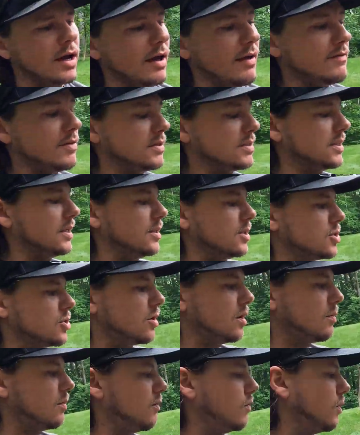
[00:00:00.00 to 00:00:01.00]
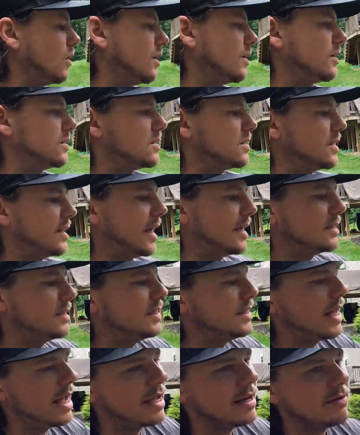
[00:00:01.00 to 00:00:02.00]
or haven't seen this truck before, this is a
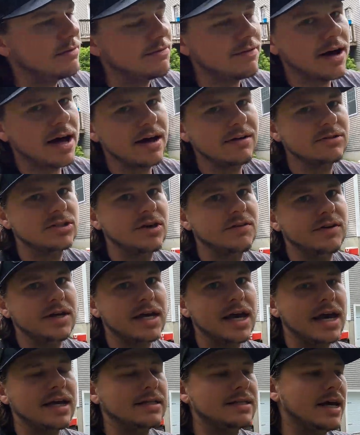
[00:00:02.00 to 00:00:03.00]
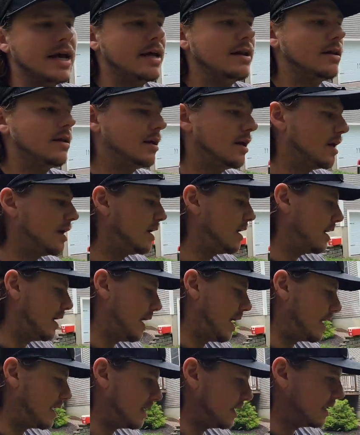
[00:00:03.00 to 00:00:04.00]
1985 Chevy K10,
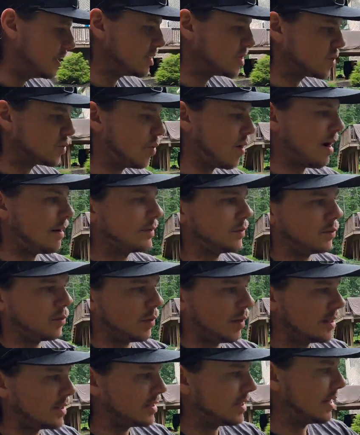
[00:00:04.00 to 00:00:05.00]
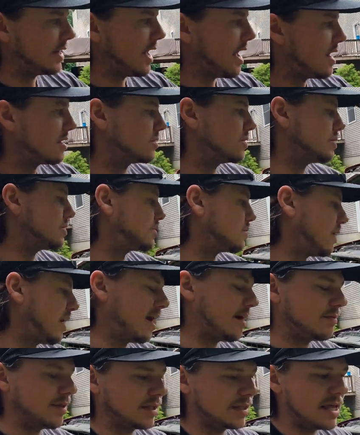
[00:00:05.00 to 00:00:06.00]
and it is swapped 1-ton axles, so I
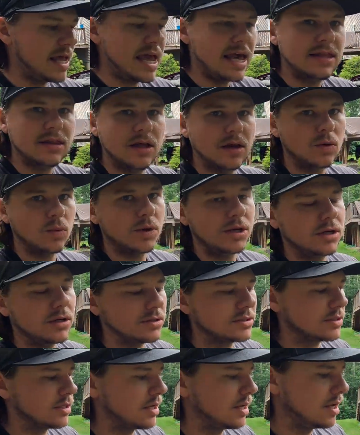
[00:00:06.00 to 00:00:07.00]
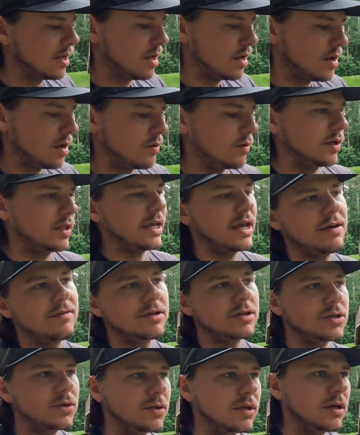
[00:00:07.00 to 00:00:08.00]
have like the 8-lug wheels, really
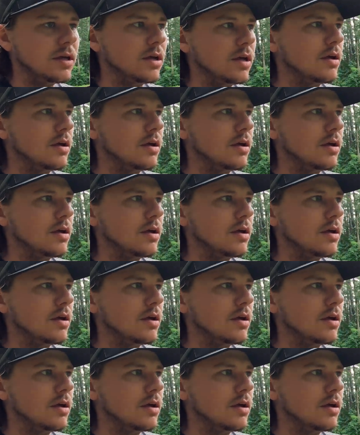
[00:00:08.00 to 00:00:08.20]
heavy duty.